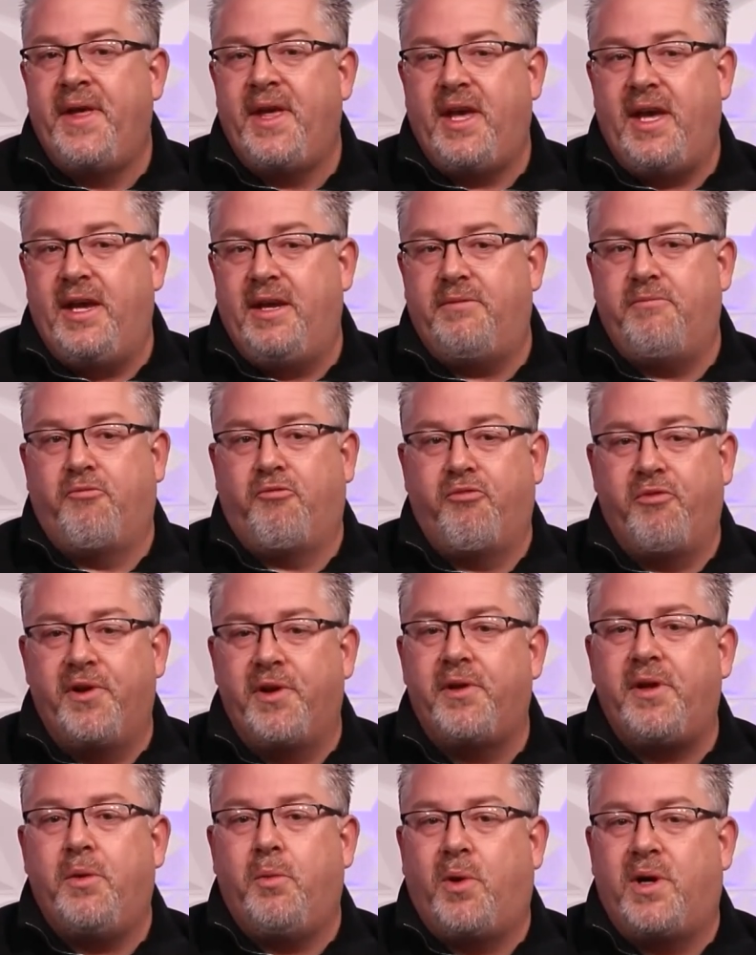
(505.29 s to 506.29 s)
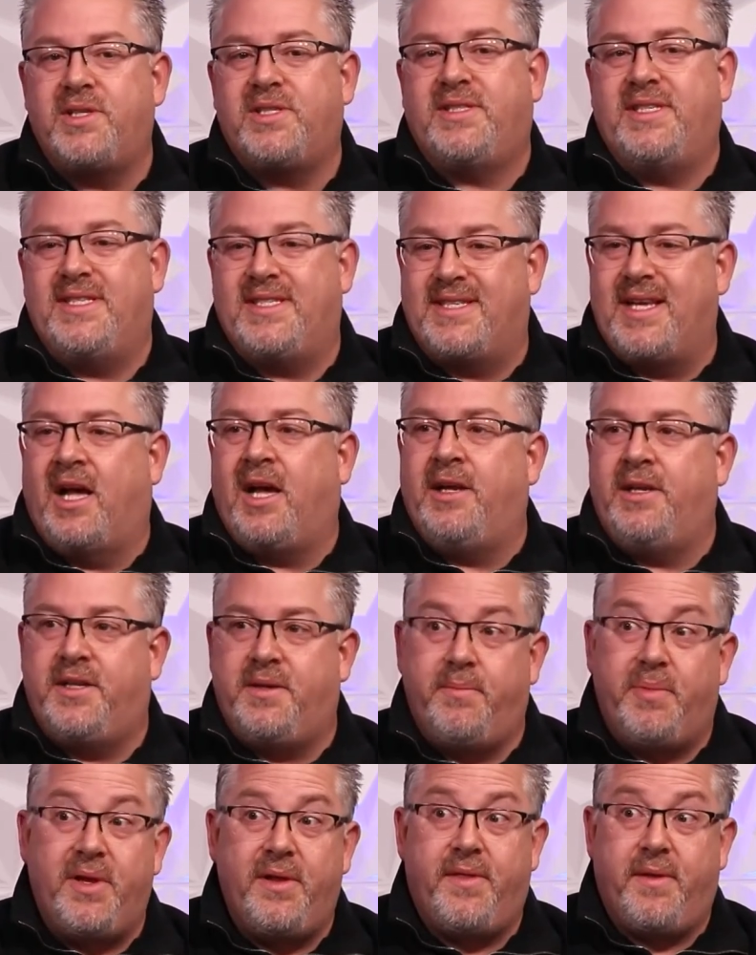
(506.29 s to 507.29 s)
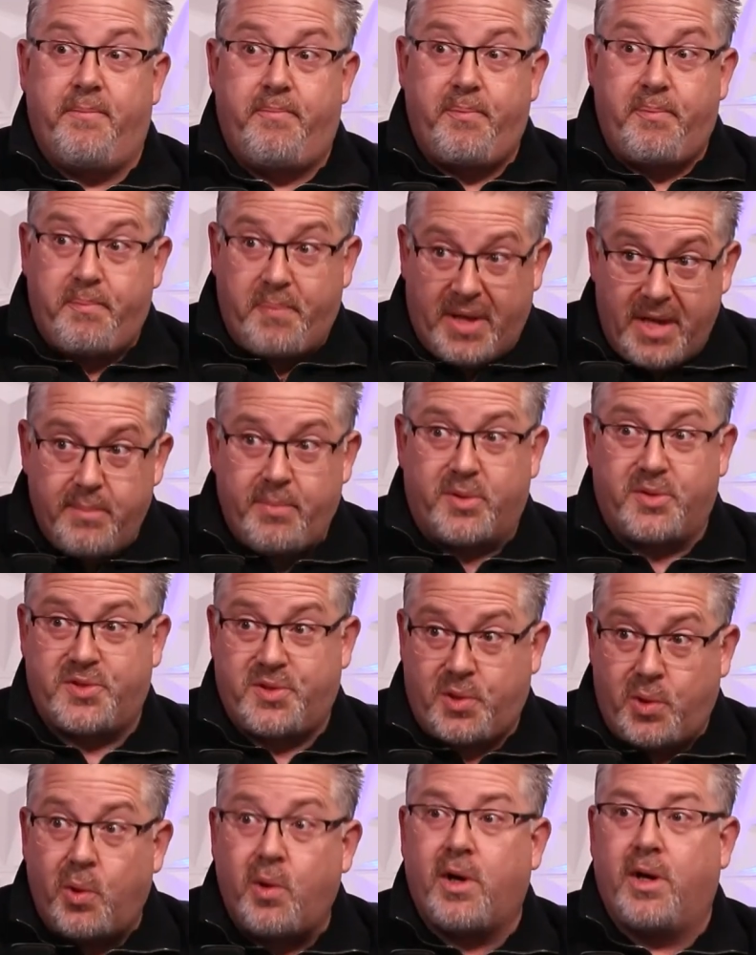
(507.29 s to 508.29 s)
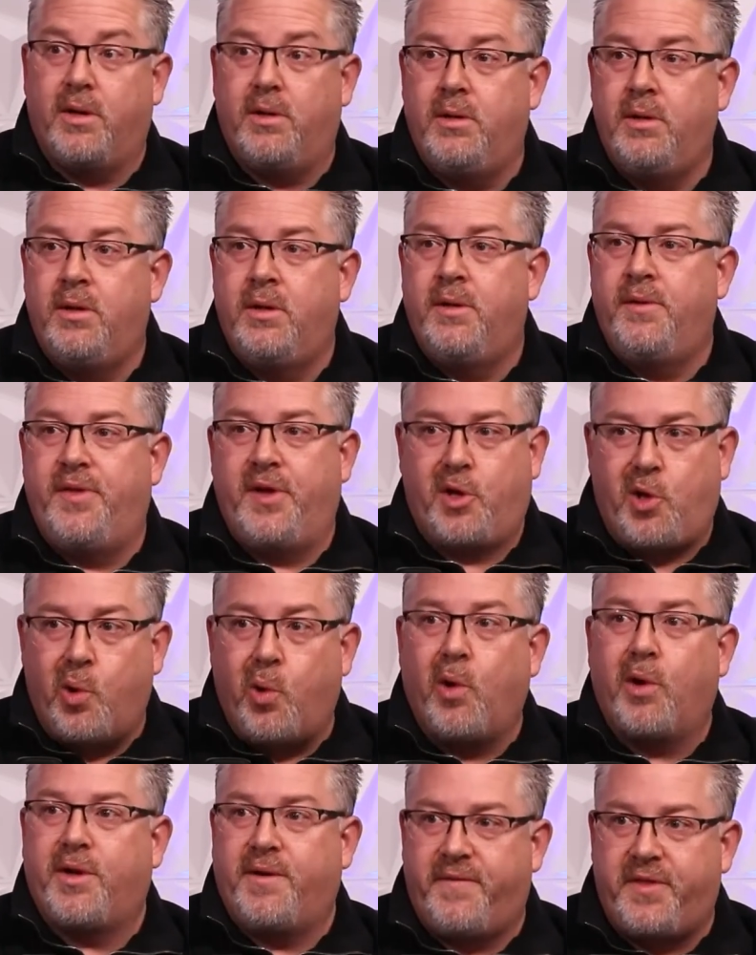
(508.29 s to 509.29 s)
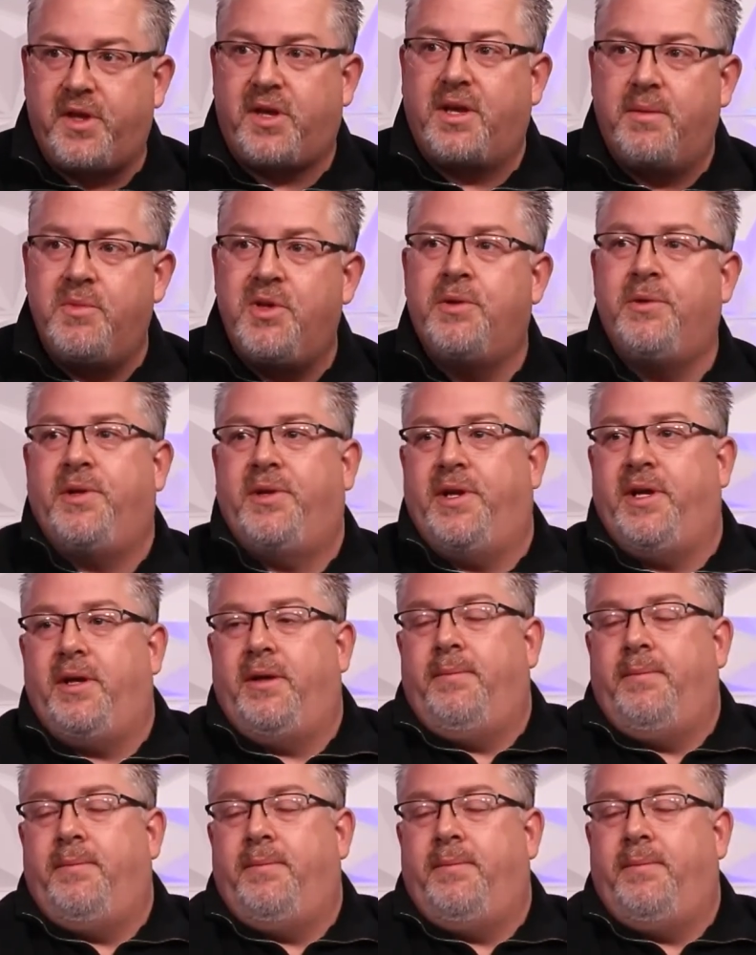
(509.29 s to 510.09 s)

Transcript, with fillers: it really was designed to be the people's court, the court of the community. Let's